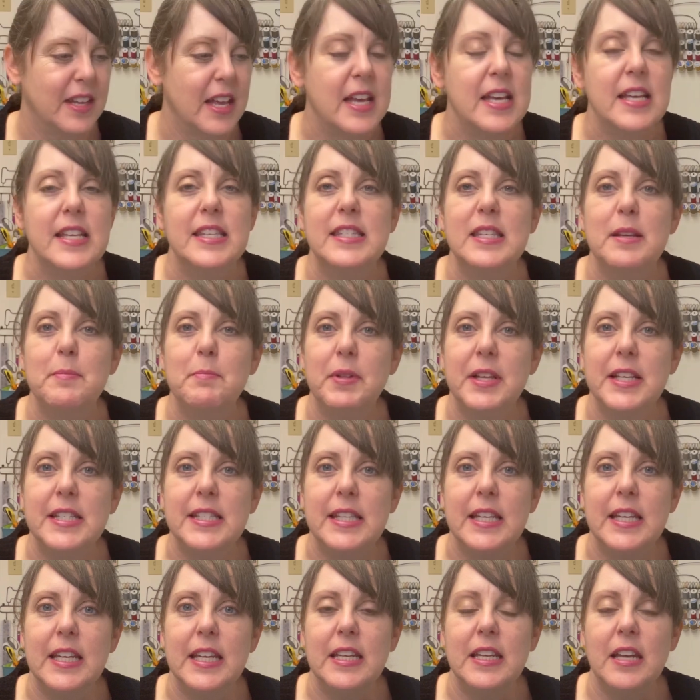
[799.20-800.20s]

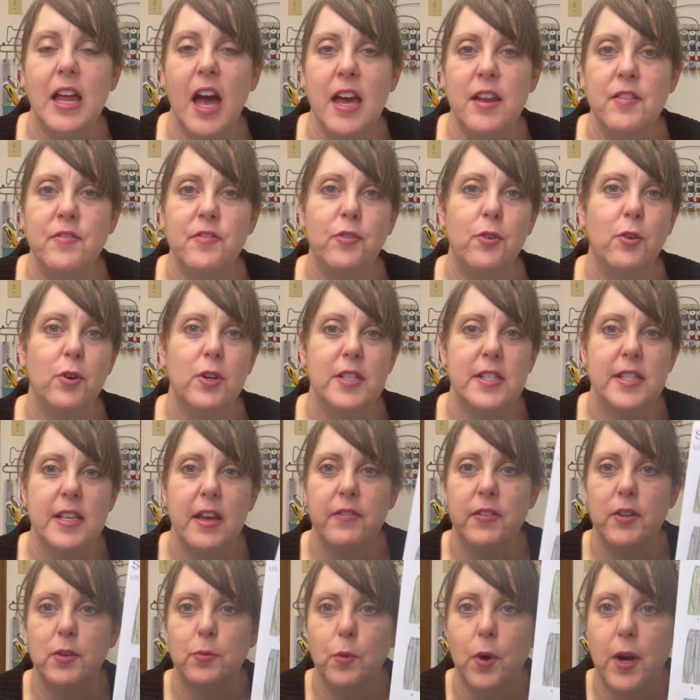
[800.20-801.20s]
Simplicity
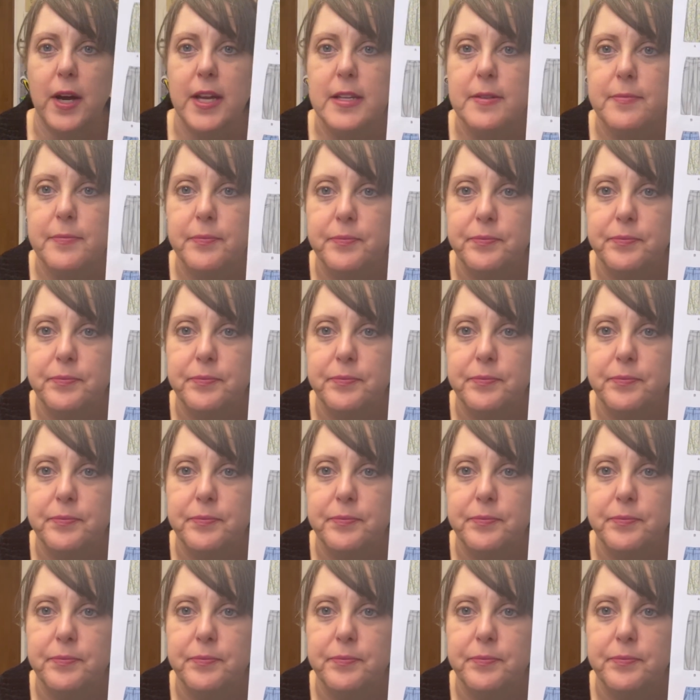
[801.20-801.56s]
9471.